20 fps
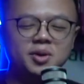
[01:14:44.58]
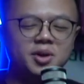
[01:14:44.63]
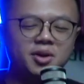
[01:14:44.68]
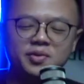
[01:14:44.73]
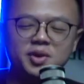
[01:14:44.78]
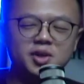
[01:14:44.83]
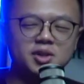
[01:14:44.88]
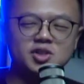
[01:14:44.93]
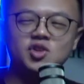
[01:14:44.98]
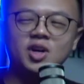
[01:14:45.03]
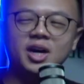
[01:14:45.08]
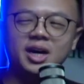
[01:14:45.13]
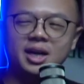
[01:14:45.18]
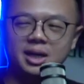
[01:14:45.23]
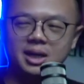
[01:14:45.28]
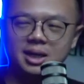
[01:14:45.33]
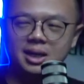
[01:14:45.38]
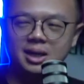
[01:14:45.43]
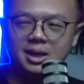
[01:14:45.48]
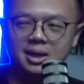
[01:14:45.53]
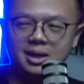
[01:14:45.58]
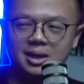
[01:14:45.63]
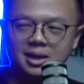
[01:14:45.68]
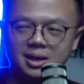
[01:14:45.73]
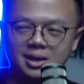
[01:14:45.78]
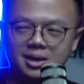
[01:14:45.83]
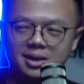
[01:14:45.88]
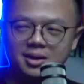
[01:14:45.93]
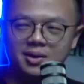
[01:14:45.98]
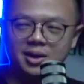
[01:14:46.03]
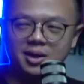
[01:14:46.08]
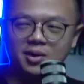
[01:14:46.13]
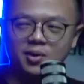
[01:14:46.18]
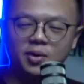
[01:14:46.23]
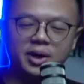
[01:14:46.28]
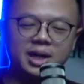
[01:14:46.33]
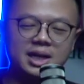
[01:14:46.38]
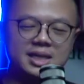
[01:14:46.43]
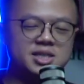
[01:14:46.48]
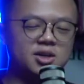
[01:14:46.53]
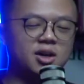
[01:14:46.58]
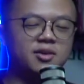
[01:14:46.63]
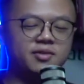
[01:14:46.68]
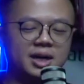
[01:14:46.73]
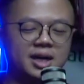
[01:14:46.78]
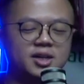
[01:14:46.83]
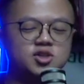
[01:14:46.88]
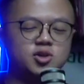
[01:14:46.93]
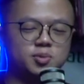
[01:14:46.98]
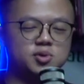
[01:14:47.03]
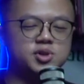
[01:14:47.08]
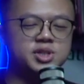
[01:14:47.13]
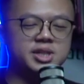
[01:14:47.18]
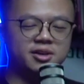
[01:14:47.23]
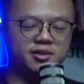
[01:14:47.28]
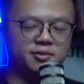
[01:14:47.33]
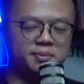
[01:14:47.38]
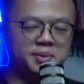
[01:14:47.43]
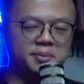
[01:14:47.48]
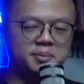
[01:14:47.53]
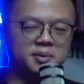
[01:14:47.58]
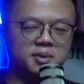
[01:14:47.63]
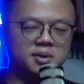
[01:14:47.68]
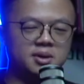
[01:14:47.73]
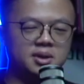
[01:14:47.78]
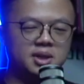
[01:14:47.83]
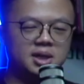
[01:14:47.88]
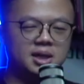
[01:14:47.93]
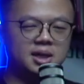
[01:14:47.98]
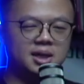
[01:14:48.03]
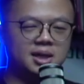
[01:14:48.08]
not even going to try, right? Or at least of 100% of people,